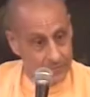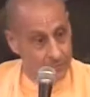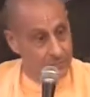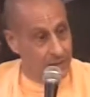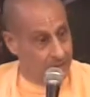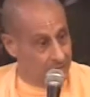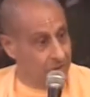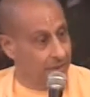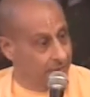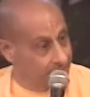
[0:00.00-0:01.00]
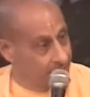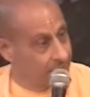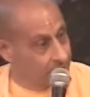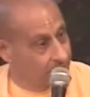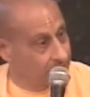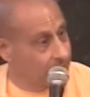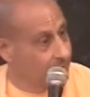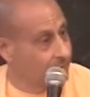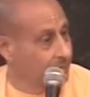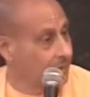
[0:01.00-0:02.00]
Narasimhadev killed
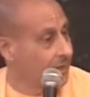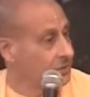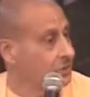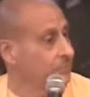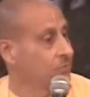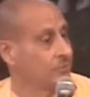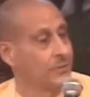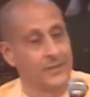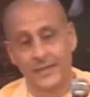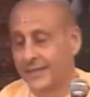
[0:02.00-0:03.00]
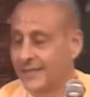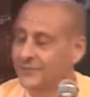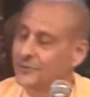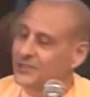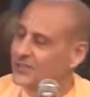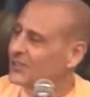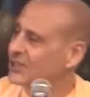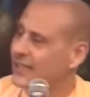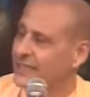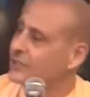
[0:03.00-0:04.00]
Hiranyakashipu, it was
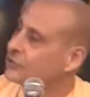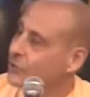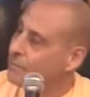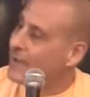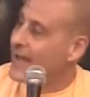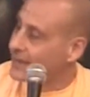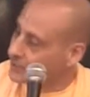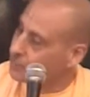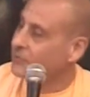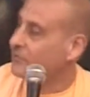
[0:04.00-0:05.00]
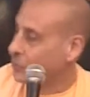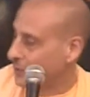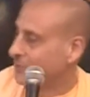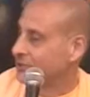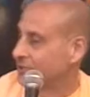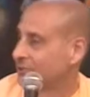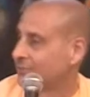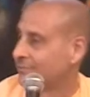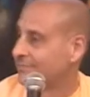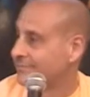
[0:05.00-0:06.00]
just like a dramatic
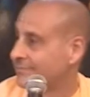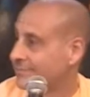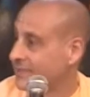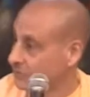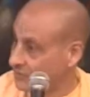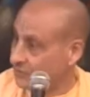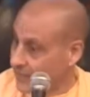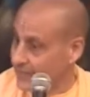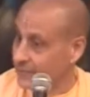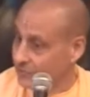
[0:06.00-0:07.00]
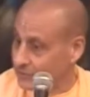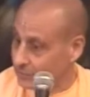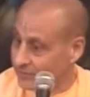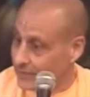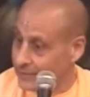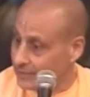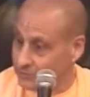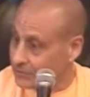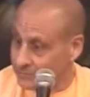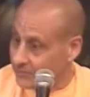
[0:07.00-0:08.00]
performance. He was fighting with him,
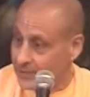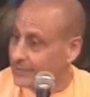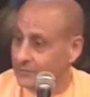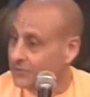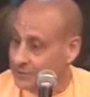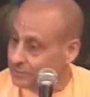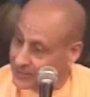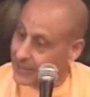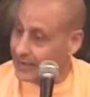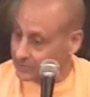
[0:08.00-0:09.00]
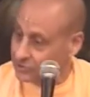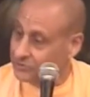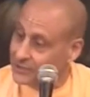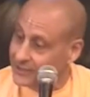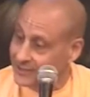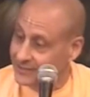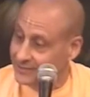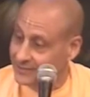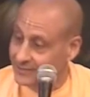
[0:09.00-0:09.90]
but actually,